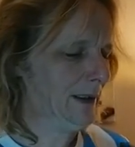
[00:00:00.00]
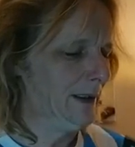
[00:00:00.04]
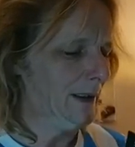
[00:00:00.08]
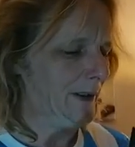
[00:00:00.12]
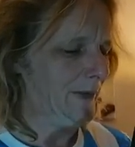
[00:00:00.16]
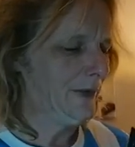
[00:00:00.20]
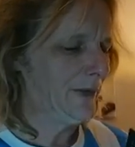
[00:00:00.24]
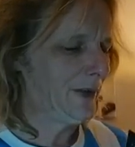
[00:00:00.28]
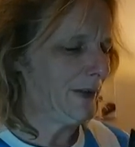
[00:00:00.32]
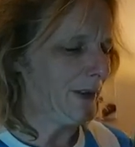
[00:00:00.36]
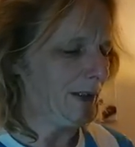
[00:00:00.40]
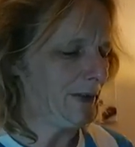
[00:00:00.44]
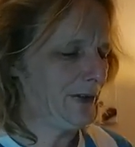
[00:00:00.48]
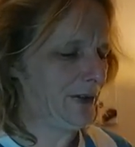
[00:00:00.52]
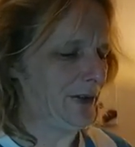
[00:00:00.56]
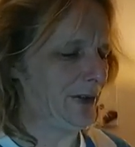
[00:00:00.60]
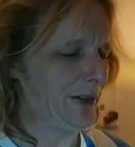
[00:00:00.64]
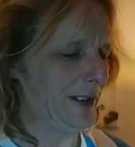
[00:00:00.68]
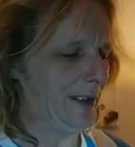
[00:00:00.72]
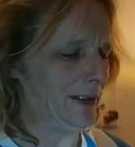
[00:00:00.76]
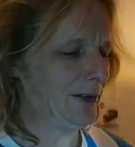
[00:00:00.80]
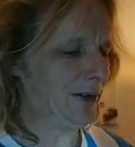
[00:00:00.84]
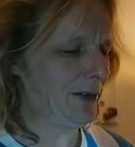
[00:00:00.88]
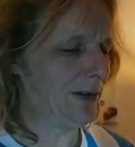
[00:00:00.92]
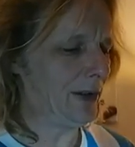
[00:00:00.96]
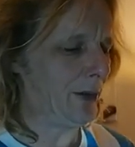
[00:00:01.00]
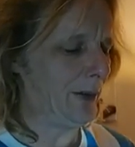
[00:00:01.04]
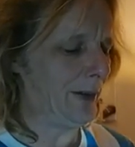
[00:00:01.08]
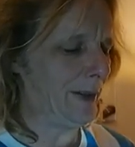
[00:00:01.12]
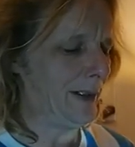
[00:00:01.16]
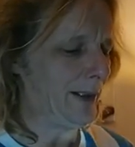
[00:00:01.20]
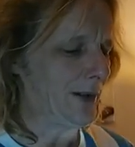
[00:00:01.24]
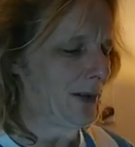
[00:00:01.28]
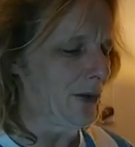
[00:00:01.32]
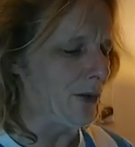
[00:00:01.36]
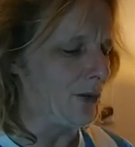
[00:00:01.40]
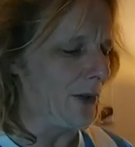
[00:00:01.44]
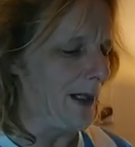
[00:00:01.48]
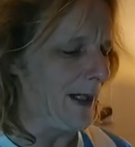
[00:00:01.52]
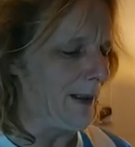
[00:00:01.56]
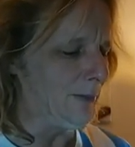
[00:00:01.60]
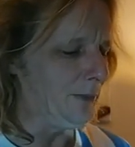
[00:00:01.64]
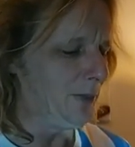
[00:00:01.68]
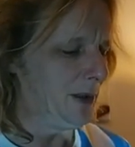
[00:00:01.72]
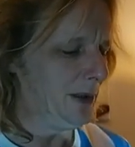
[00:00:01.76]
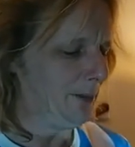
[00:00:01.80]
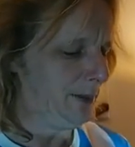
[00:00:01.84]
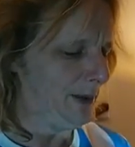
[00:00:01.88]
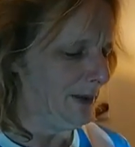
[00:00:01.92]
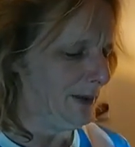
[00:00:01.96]
So this is actually quite a crap
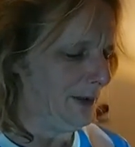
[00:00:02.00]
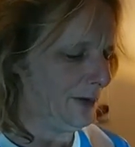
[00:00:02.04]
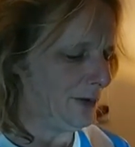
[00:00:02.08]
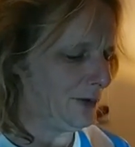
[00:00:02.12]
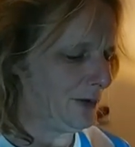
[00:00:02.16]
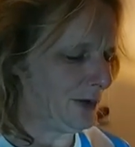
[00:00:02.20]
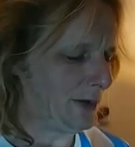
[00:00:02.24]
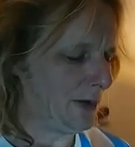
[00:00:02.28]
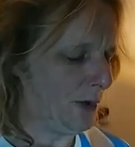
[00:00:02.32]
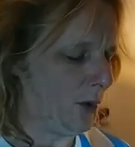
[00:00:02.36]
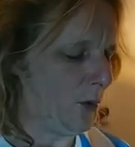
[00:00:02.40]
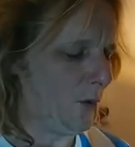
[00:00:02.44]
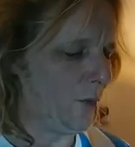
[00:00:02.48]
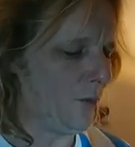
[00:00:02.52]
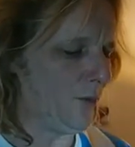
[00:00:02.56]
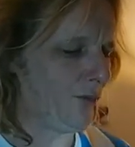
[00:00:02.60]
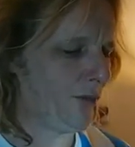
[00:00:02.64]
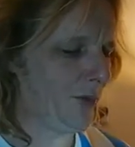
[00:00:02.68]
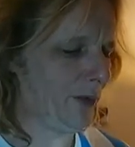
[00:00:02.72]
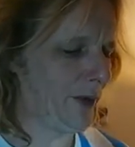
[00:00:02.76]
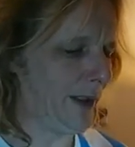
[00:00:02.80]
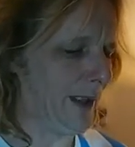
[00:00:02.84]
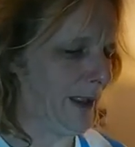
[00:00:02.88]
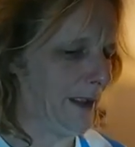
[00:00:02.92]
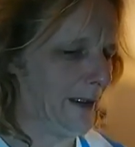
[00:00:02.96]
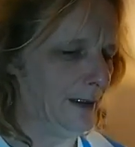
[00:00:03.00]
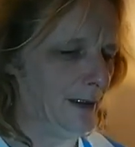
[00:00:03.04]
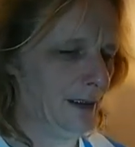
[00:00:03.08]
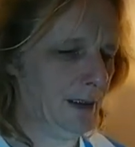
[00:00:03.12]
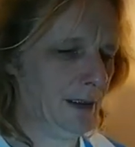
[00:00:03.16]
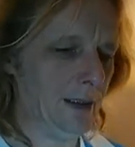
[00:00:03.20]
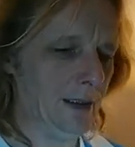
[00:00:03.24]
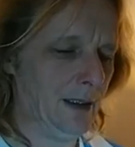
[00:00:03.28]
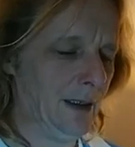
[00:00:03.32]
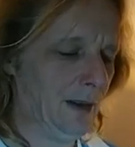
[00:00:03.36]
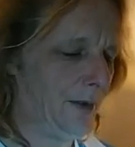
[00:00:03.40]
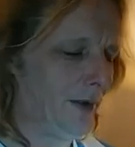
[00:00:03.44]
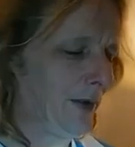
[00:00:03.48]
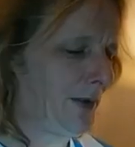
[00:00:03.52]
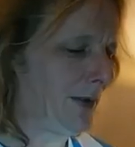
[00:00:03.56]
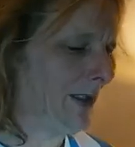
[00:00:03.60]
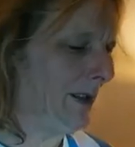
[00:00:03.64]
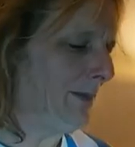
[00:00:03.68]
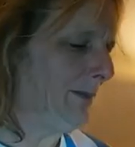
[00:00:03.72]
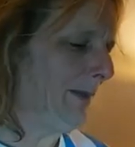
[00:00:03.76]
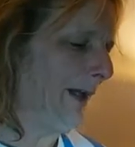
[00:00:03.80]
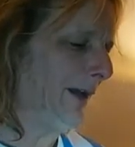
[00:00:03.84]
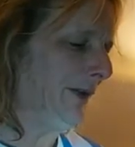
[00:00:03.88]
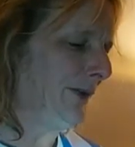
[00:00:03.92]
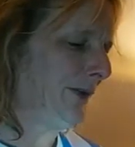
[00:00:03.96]
reproduction. Hopefully the
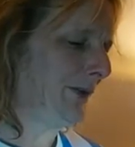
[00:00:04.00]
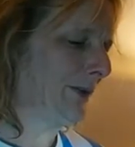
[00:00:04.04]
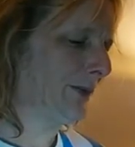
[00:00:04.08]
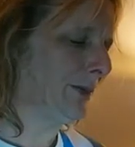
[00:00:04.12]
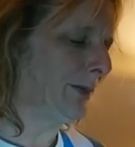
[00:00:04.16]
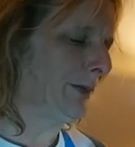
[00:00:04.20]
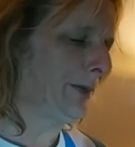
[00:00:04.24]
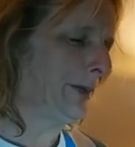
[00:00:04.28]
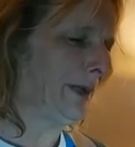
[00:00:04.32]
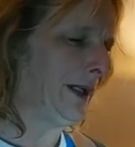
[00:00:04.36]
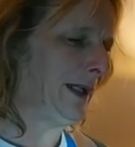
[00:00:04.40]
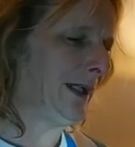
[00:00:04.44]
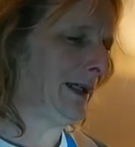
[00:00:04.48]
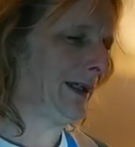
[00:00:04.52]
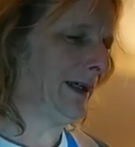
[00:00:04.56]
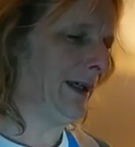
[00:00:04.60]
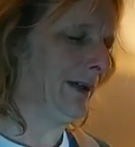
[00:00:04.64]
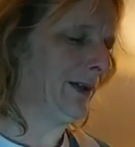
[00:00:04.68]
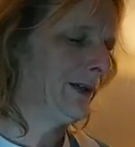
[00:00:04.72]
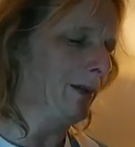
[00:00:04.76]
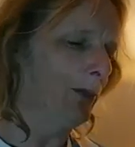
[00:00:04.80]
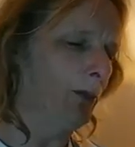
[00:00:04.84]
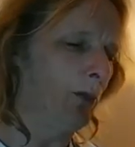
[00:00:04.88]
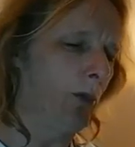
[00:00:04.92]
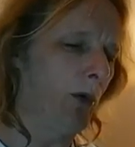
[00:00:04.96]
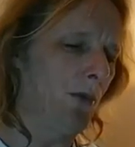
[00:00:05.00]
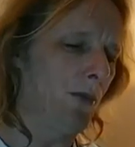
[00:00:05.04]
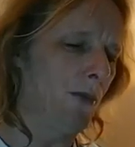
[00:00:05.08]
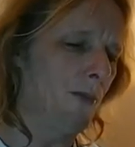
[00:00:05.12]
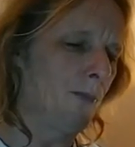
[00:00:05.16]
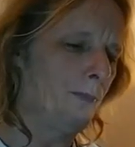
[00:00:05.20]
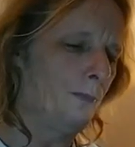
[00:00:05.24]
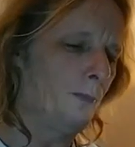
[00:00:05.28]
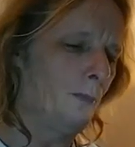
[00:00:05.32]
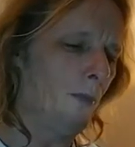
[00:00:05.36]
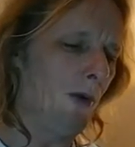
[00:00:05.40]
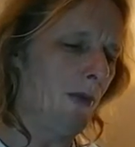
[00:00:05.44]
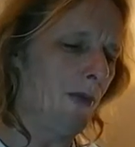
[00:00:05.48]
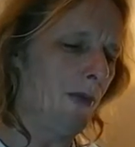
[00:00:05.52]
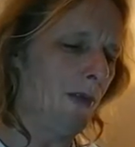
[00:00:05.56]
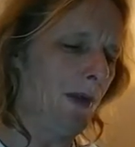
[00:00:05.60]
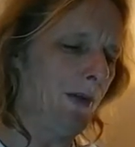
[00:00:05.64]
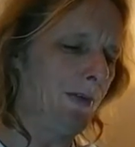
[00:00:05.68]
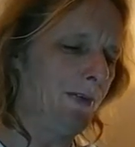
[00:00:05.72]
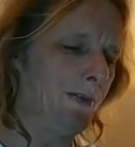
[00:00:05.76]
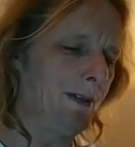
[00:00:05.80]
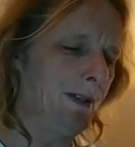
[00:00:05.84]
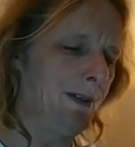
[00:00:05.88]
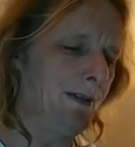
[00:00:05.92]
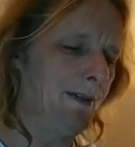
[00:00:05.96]
remaster will be pretty good and worth
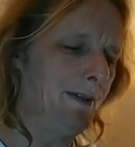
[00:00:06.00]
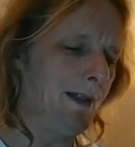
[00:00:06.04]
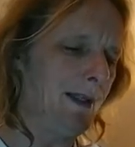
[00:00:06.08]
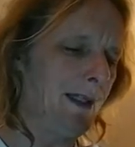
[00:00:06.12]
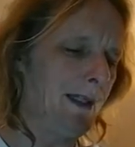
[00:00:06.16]
listening to,